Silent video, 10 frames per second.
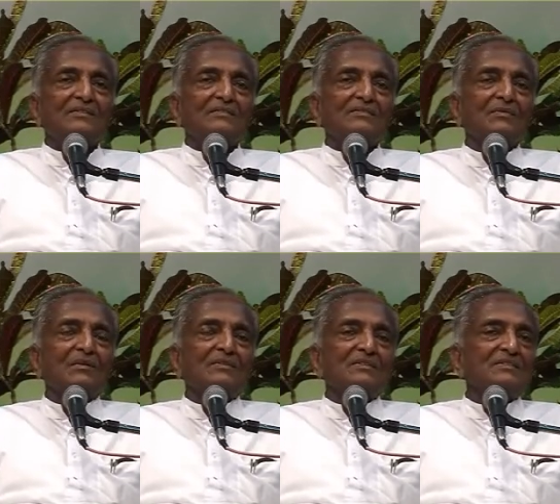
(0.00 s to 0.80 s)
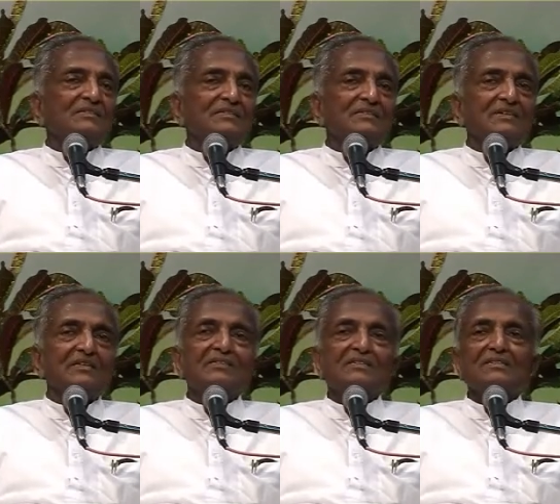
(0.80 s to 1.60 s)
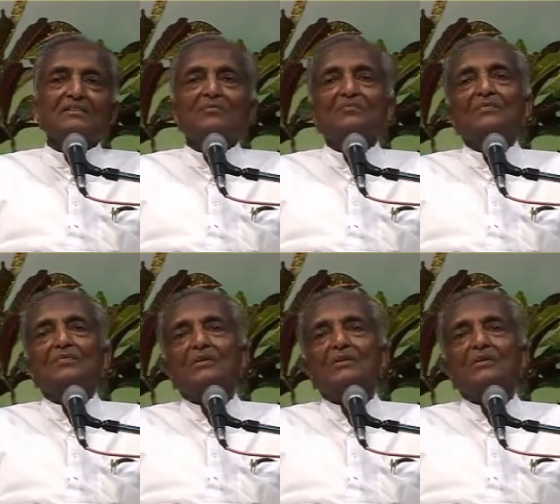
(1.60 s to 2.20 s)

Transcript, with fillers: So my mother said, they have just come before